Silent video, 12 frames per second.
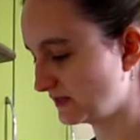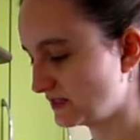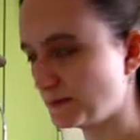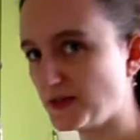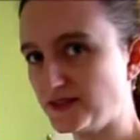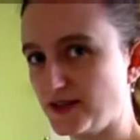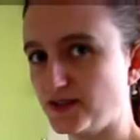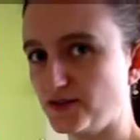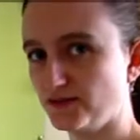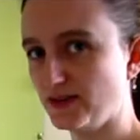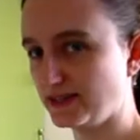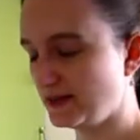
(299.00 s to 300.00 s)
Smells nice
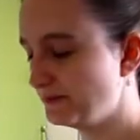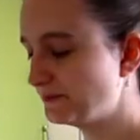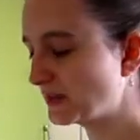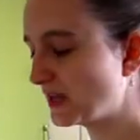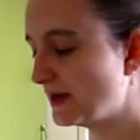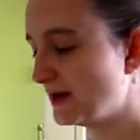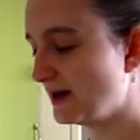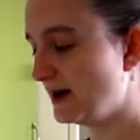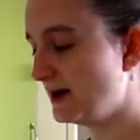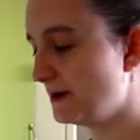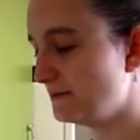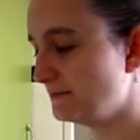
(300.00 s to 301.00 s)
already.
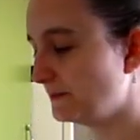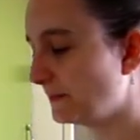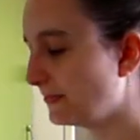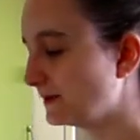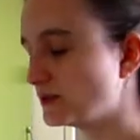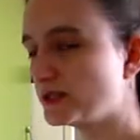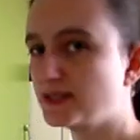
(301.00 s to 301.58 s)
Just